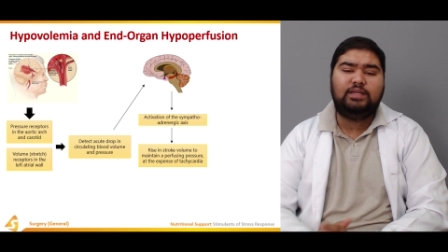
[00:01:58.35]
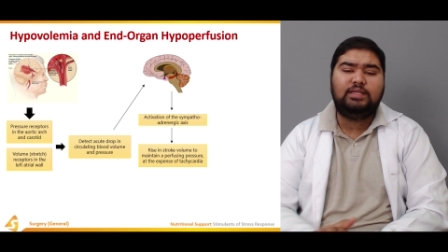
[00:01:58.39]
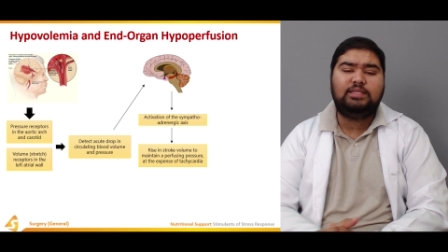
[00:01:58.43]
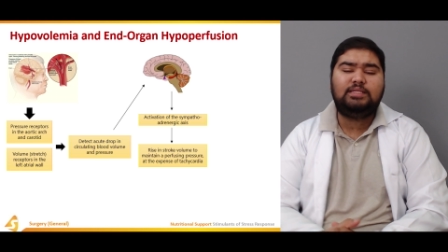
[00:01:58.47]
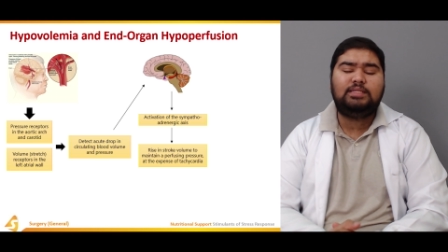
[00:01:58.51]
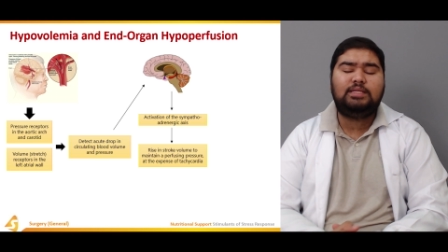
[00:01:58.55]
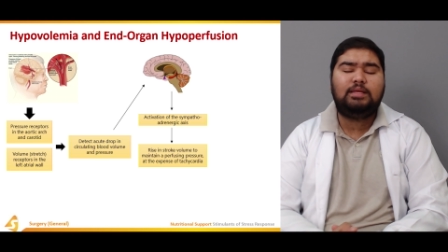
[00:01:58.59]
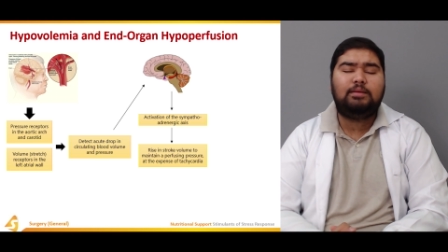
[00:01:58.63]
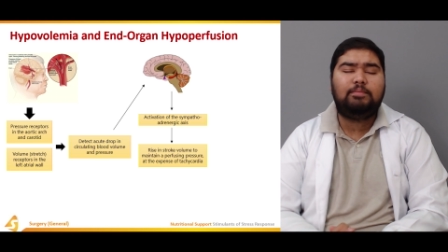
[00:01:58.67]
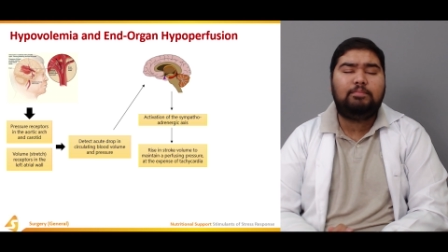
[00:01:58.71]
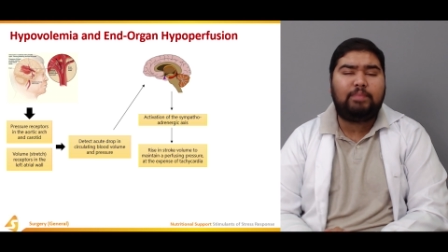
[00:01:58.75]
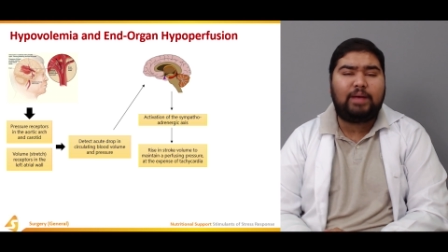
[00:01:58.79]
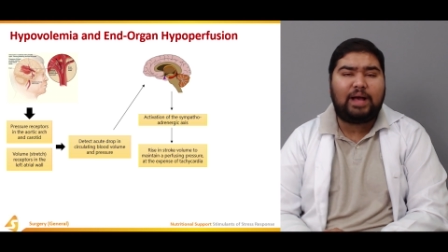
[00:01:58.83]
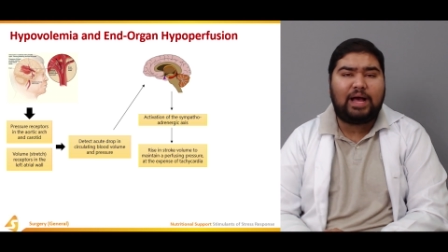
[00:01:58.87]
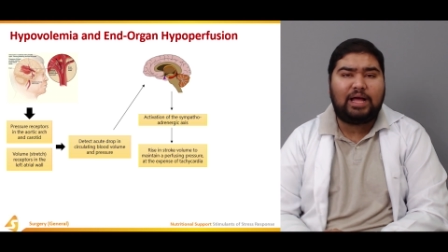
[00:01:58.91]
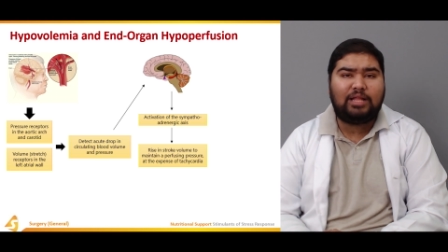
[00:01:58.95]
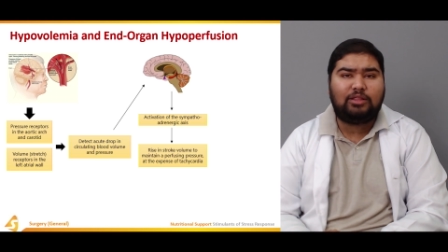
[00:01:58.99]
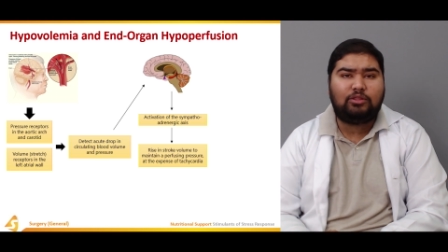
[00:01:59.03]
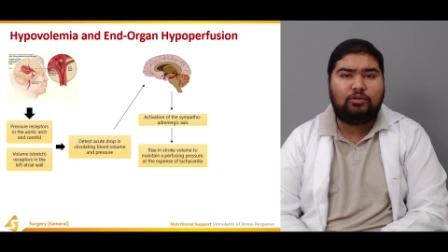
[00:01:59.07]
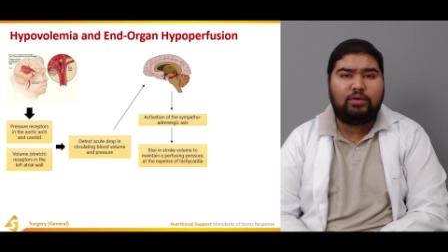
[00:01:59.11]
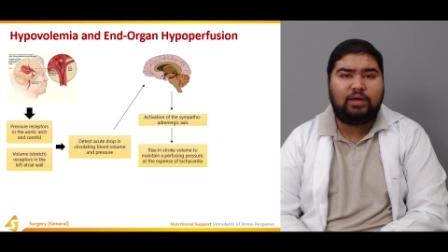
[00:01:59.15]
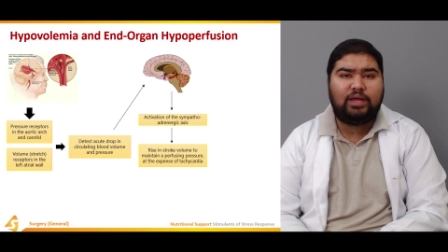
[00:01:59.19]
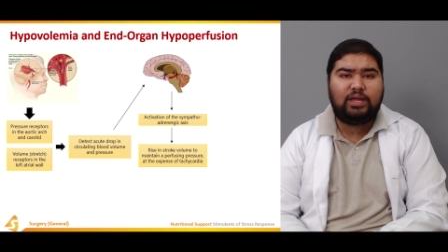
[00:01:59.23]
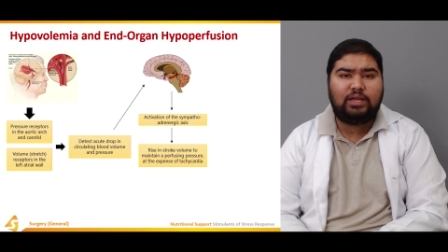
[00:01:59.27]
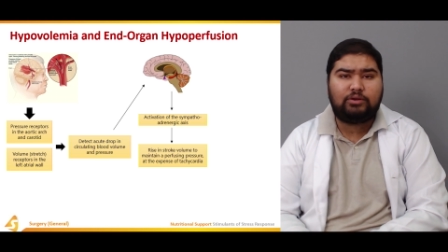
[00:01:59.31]
the
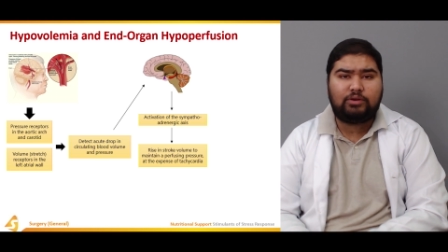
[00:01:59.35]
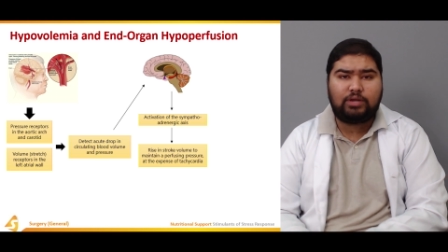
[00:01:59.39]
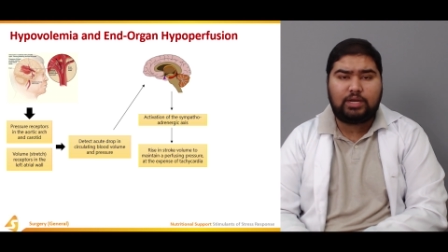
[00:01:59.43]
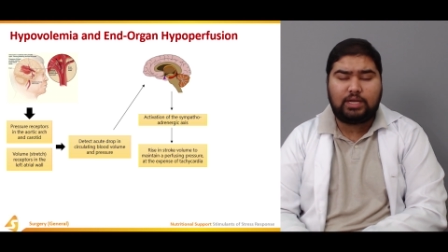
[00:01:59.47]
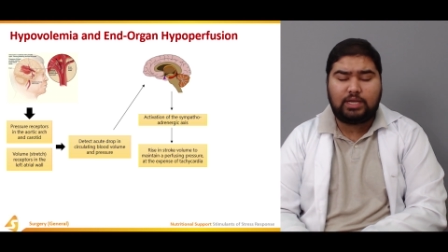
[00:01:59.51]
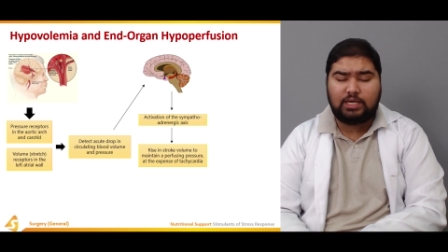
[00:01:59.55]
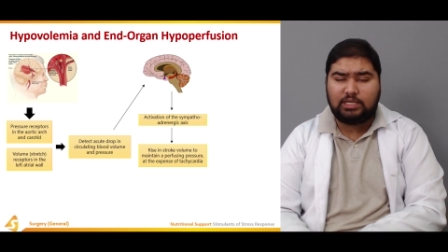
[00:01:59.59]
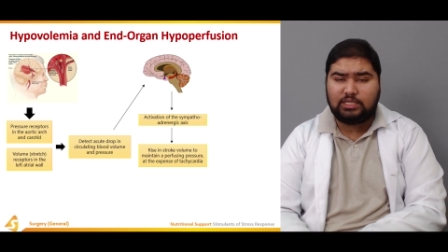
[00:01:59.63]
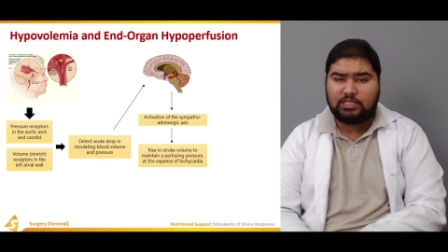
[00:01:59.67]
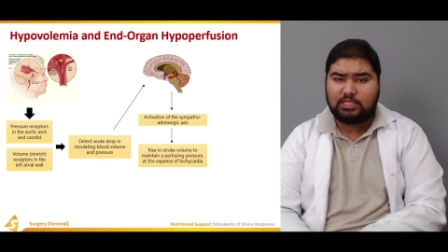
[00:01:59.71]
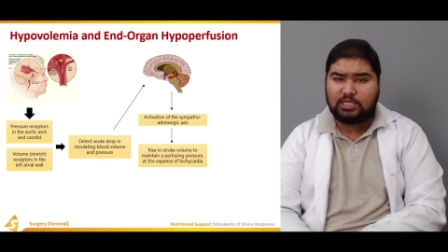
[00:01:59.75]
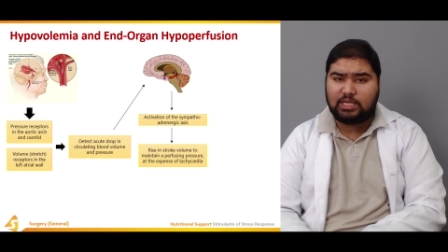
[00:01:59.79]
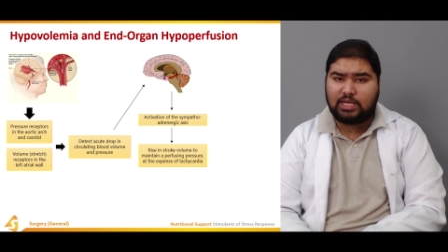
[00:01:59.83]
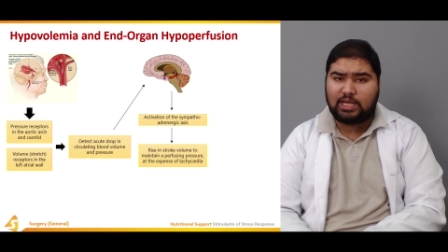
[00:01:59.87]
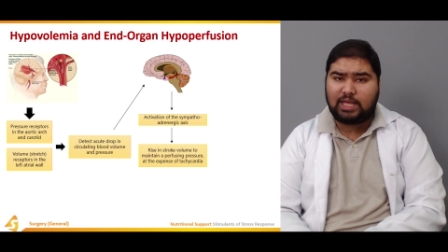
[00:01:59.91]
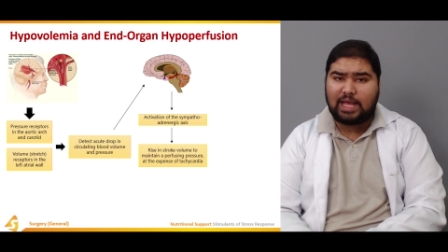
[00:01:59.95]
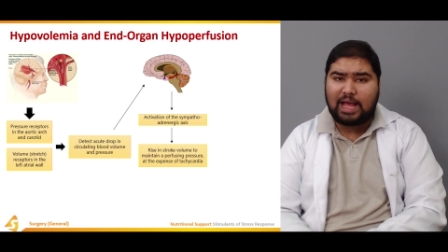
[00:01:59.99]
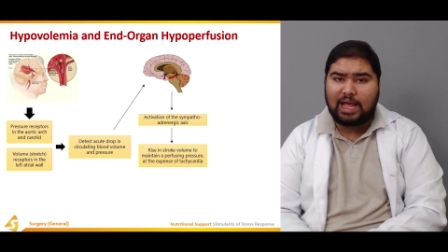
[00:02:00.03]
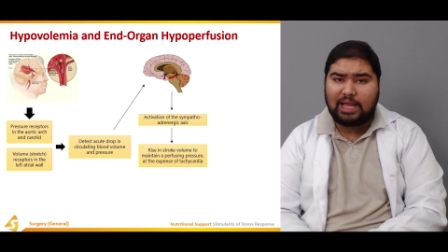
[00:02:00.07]
sympathoadrenergic